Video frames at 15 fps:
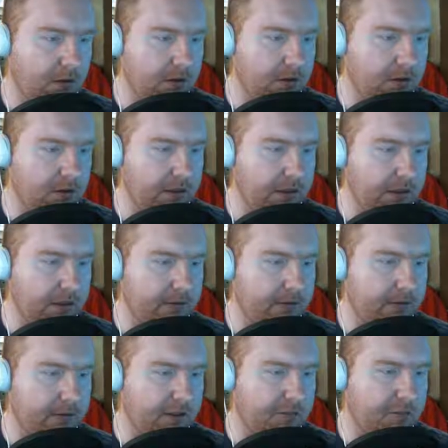Let's see,
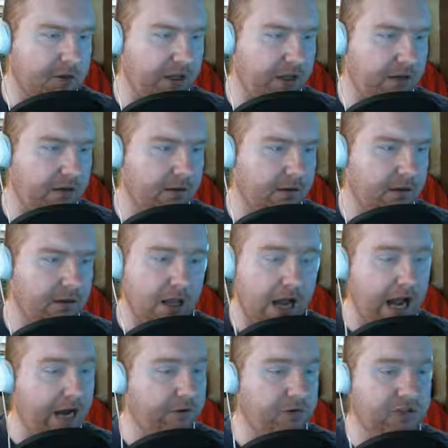six pin.
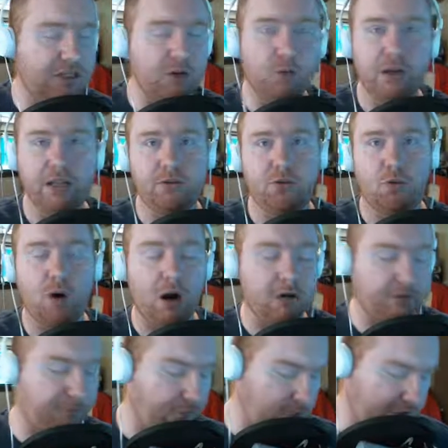I don't see why this
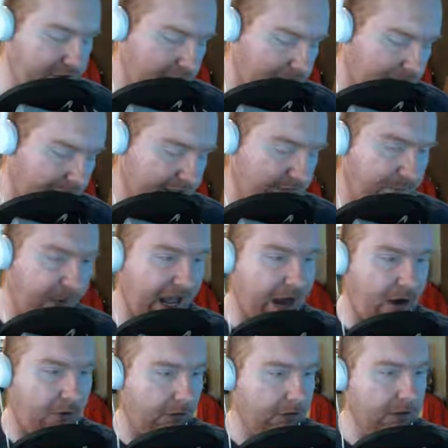requires 14 pins of
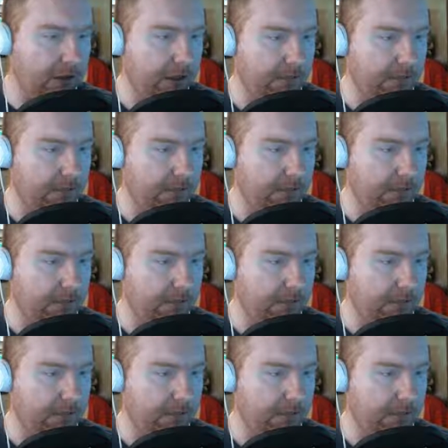power.